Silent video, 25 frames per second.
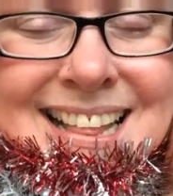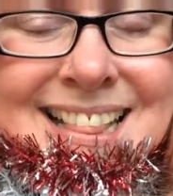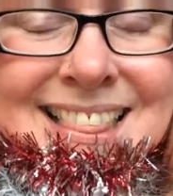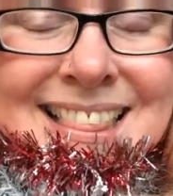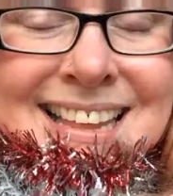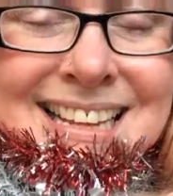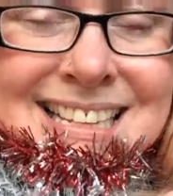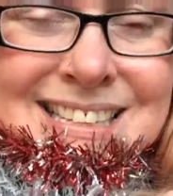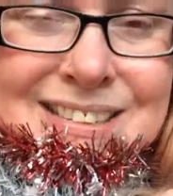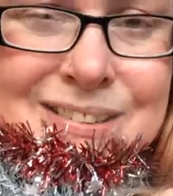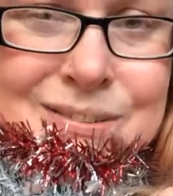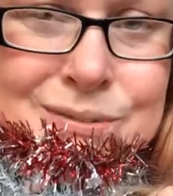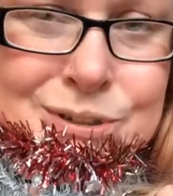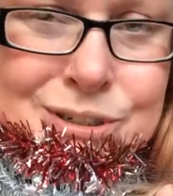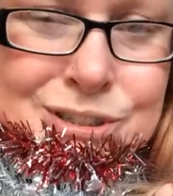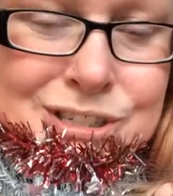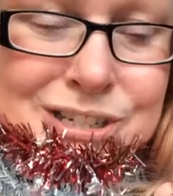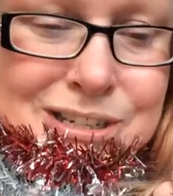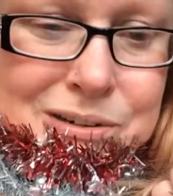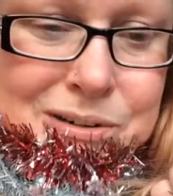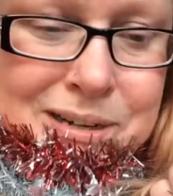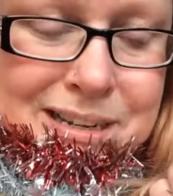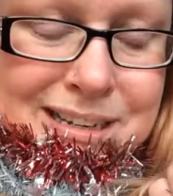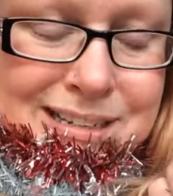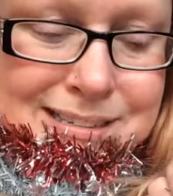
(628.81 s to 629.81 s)
Thanks for
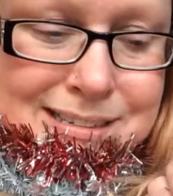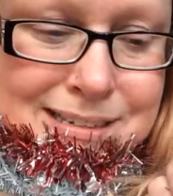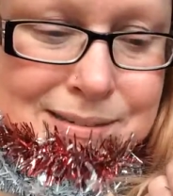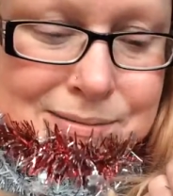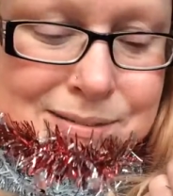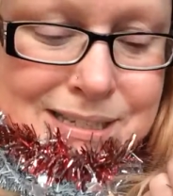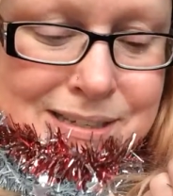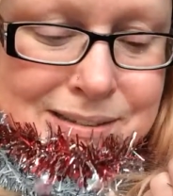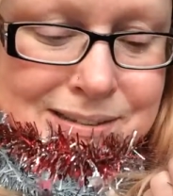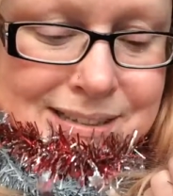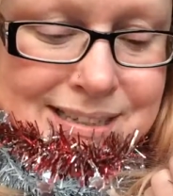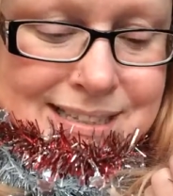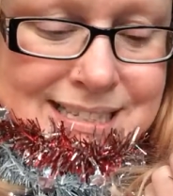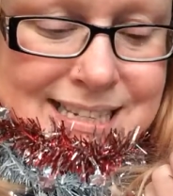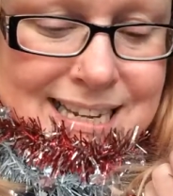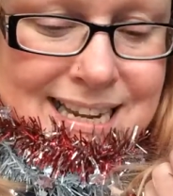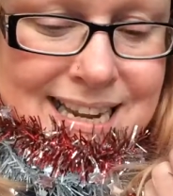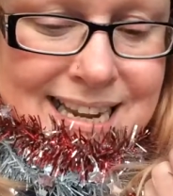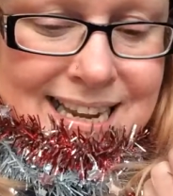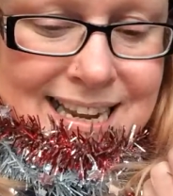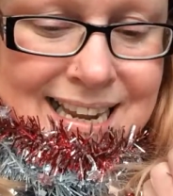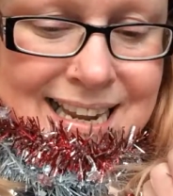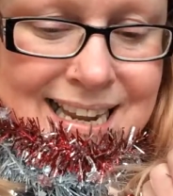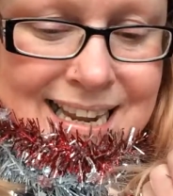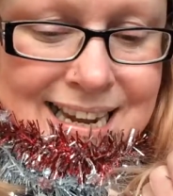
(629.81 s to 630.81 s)
watching Quick Tips of the
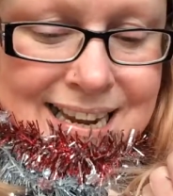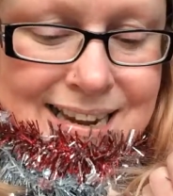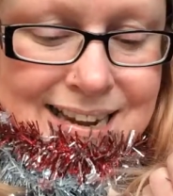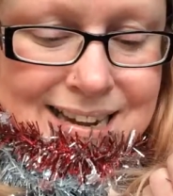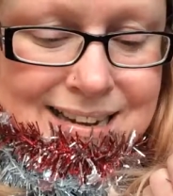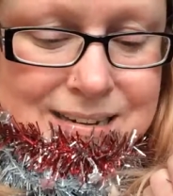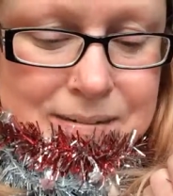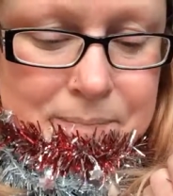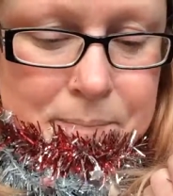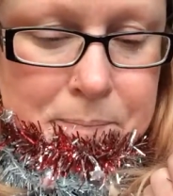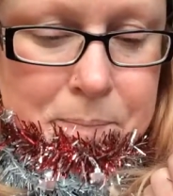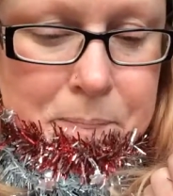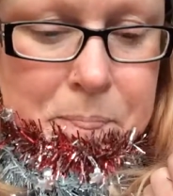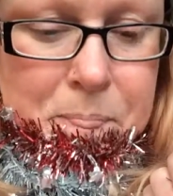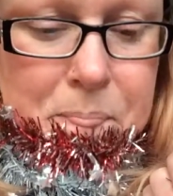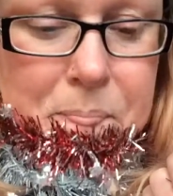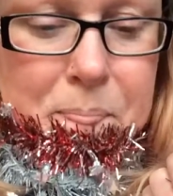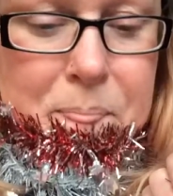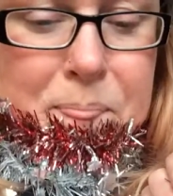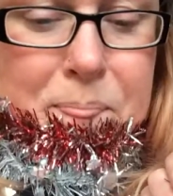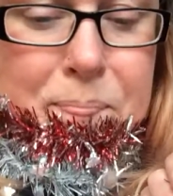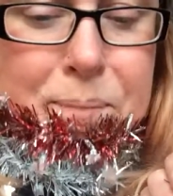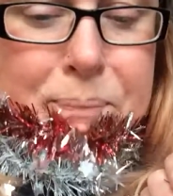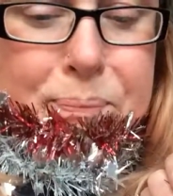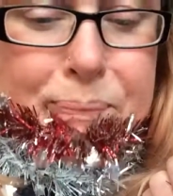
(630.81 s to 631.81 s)
Day, and
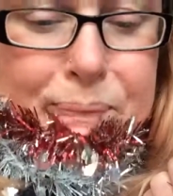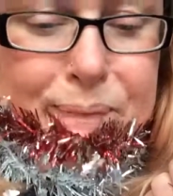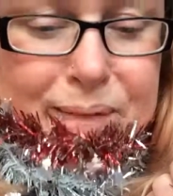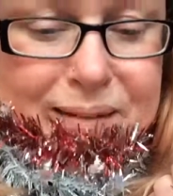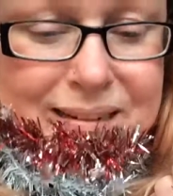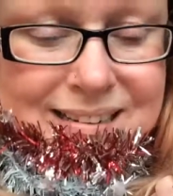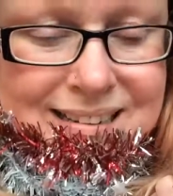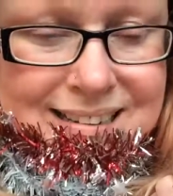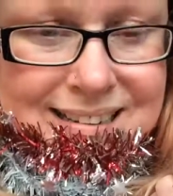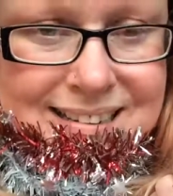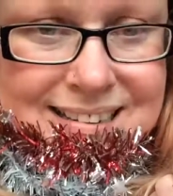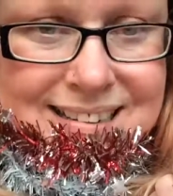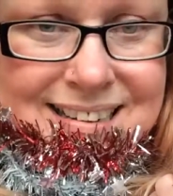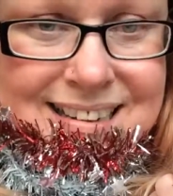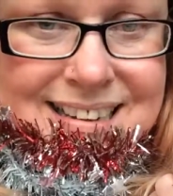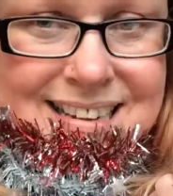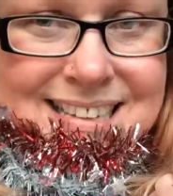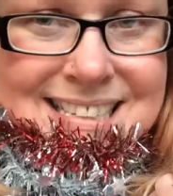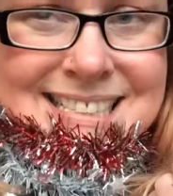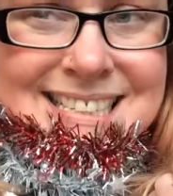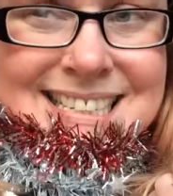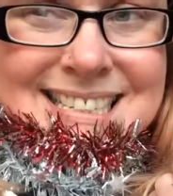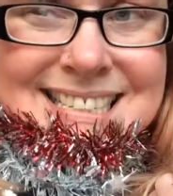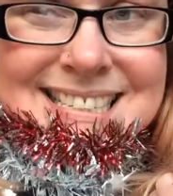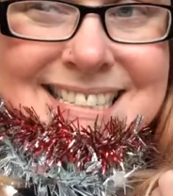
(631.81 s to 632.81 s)

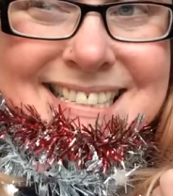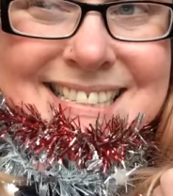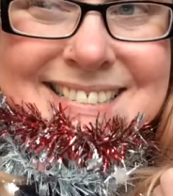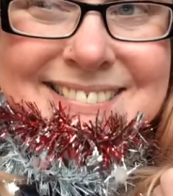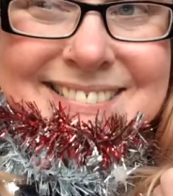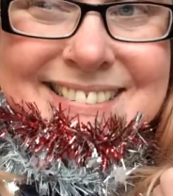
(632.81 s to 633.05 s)
season's